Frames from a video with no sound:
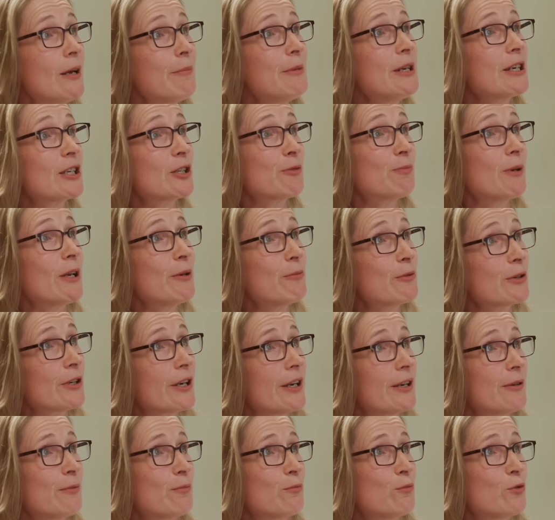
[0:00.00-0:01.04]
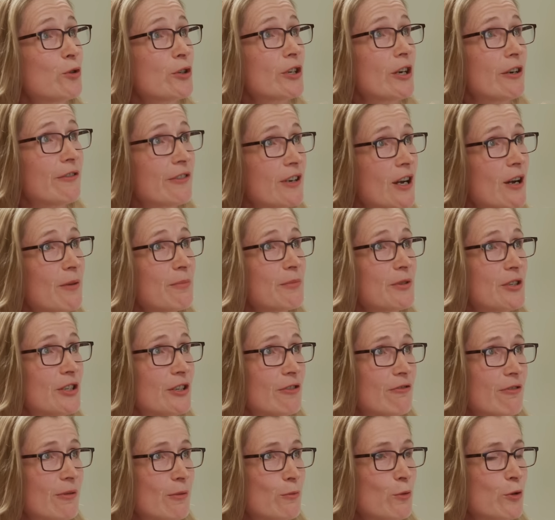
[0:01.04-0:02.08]
let me explain what I what I've come
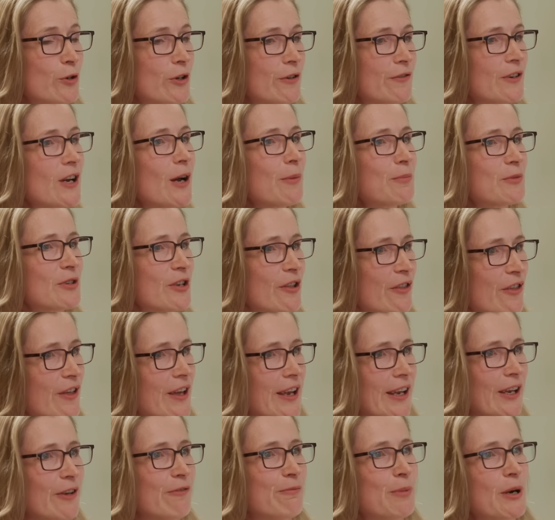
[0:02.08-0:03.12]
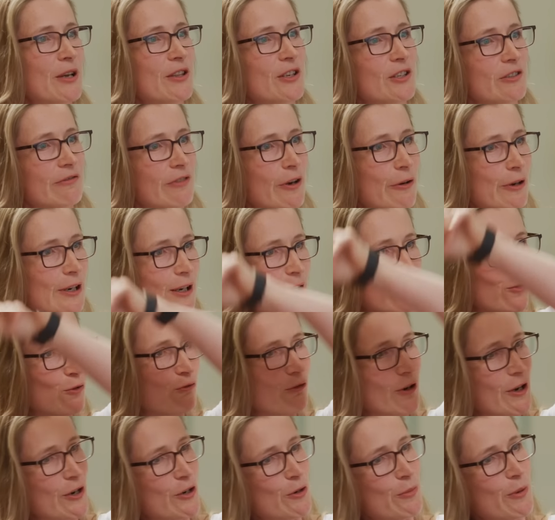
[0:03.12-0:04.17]
to what I've come to think by this very long
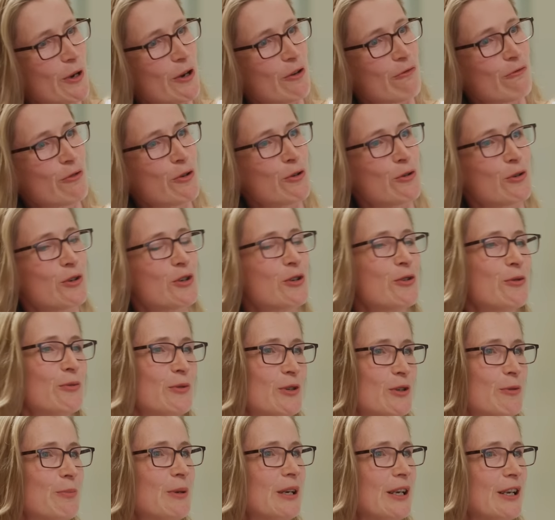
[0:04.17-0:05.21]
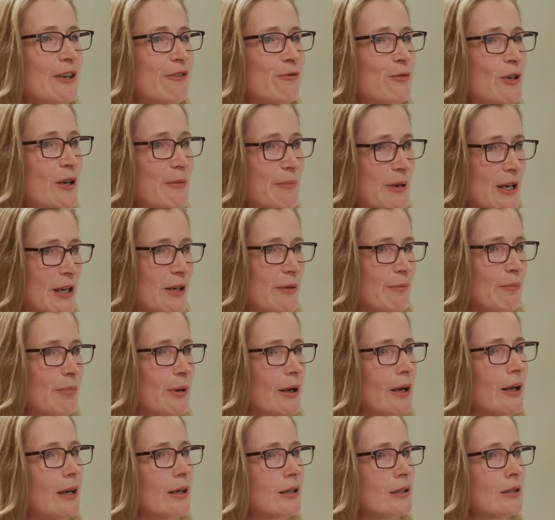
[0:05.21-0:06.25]
roundabout route to to believe what I mean
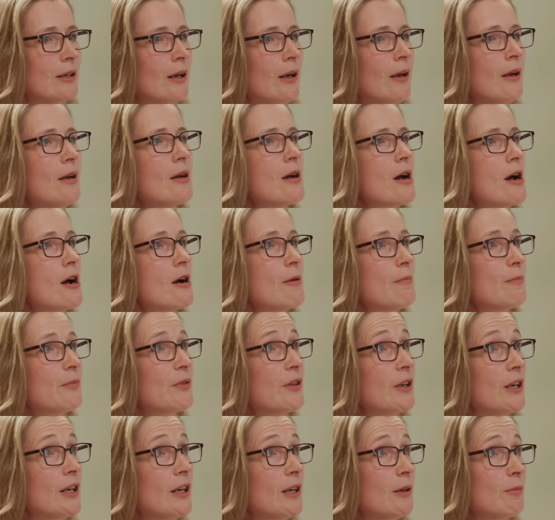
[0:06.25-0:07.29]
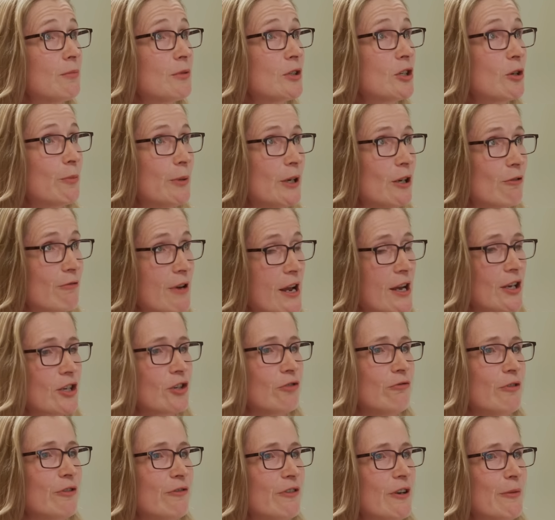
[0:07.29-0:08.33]
by it. Um, the to be a
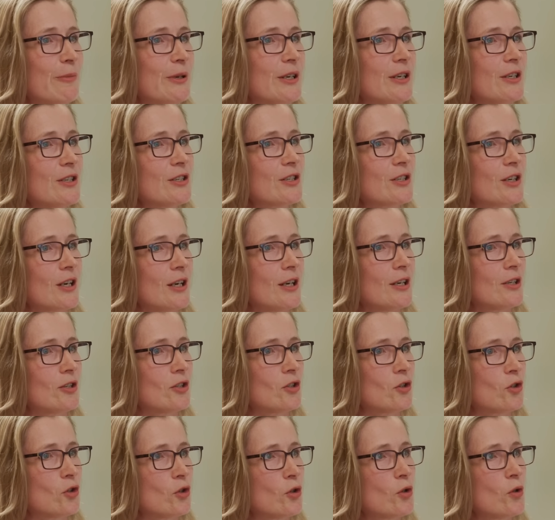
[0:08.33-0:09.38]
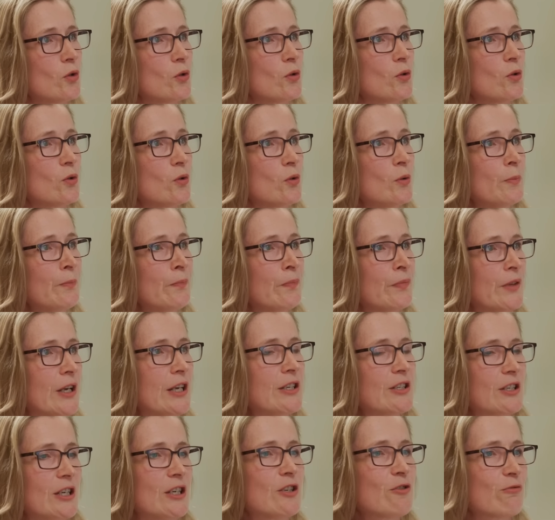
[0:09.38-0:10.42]
reactionary feminist is to
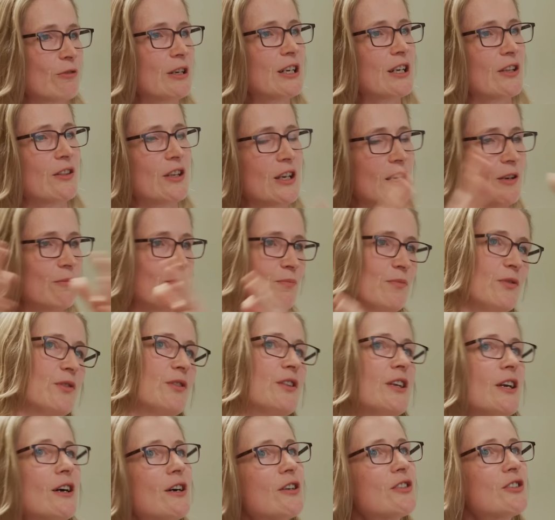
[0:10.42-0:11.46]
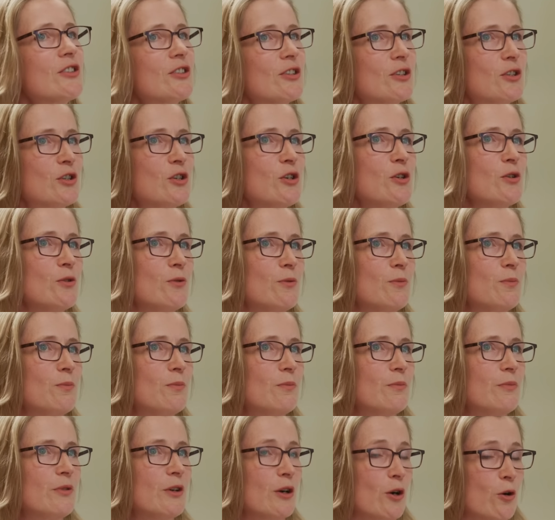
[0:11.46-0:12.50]
is is really the the answer to
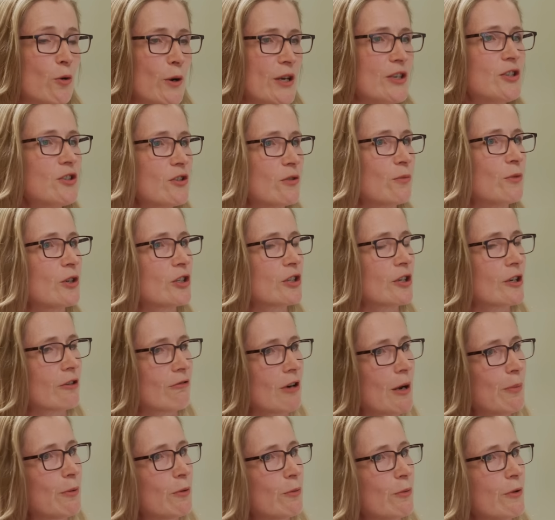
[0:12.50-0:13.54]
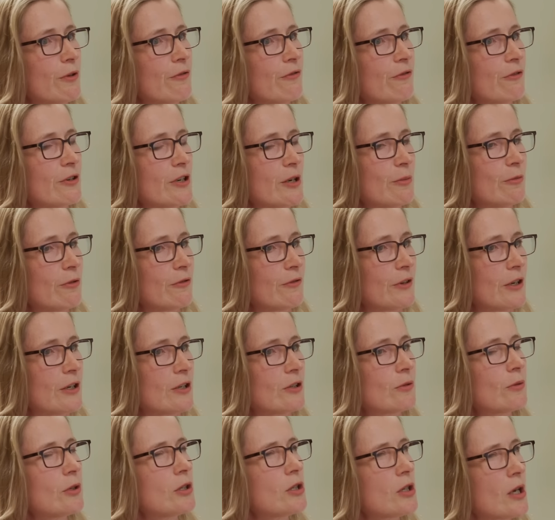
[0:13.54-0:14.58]
a question which I grappled with for a number of
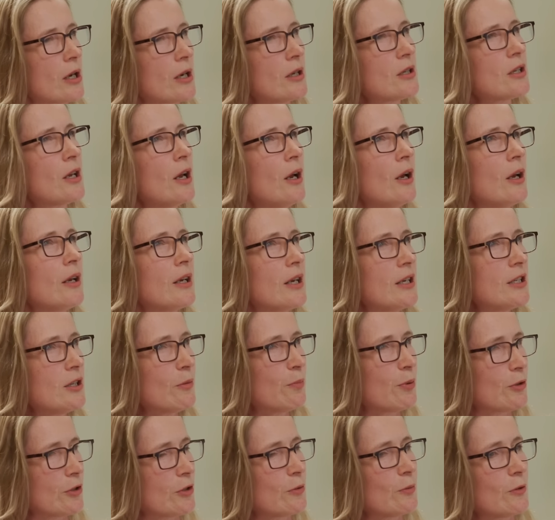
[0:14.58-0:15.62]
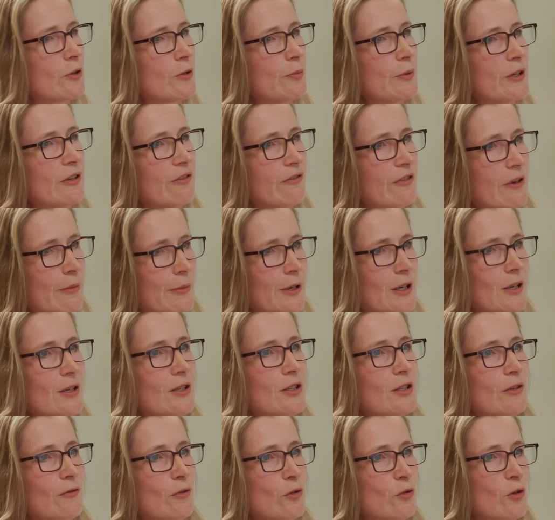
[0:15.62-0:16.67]
years, which is: Is it possible to be a
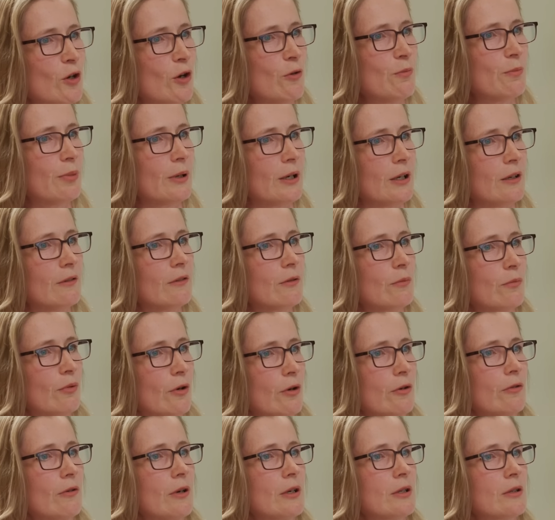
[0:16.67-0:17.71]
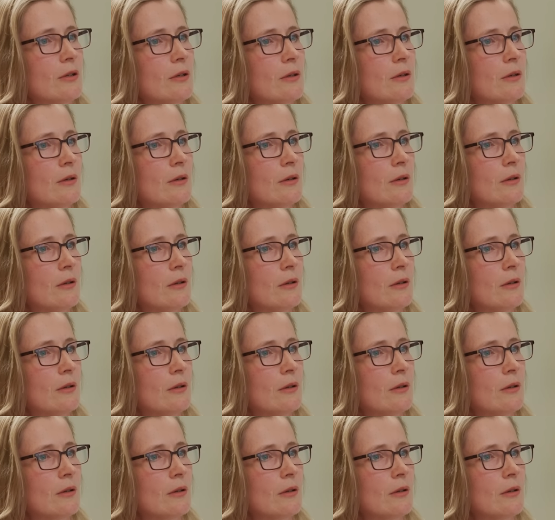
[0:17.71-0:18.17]
feminist if you don't believe in progress?